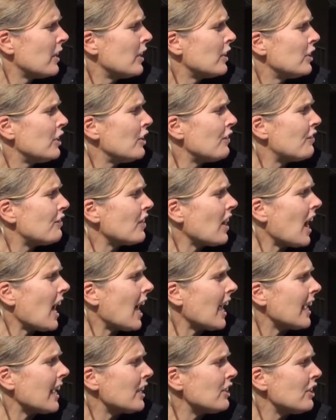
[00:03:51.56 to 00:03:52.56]
You
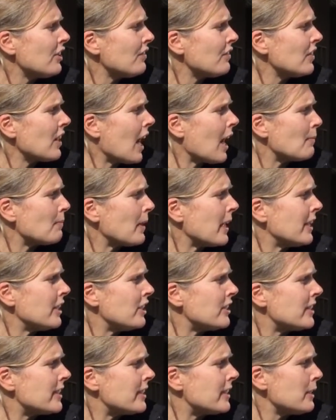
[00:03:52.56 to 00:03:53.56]
fly and you flop and
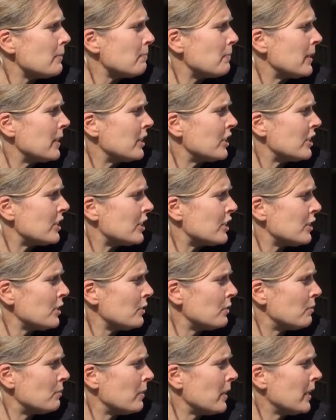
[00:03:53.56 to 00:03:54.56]
you zip and you zoom.
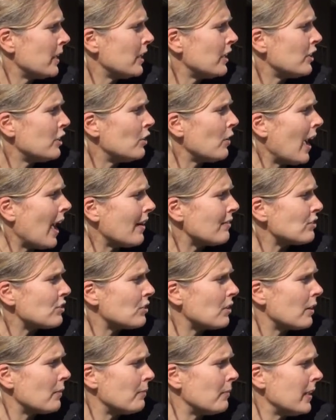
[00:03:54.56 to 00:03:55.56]
You have to
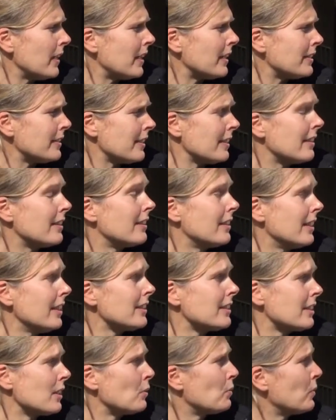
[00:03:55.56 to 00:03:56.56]
admit,
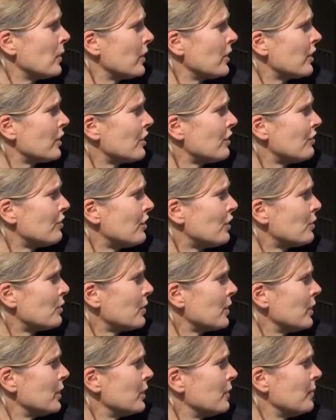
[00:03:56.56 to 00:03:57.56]
it's a wonderful
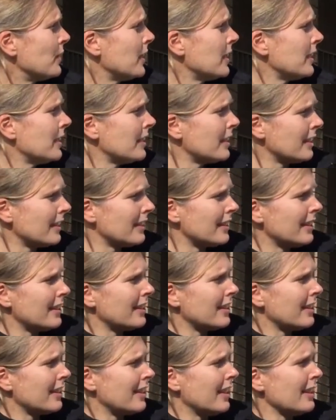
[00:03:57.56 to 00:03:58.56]
room.
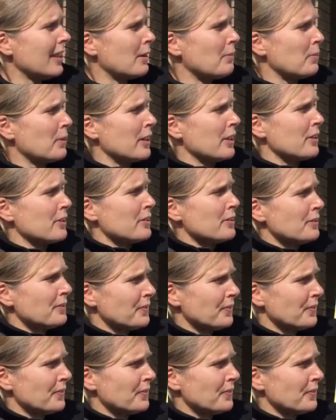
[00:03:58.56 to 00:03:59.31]
Isn't that pretty cool?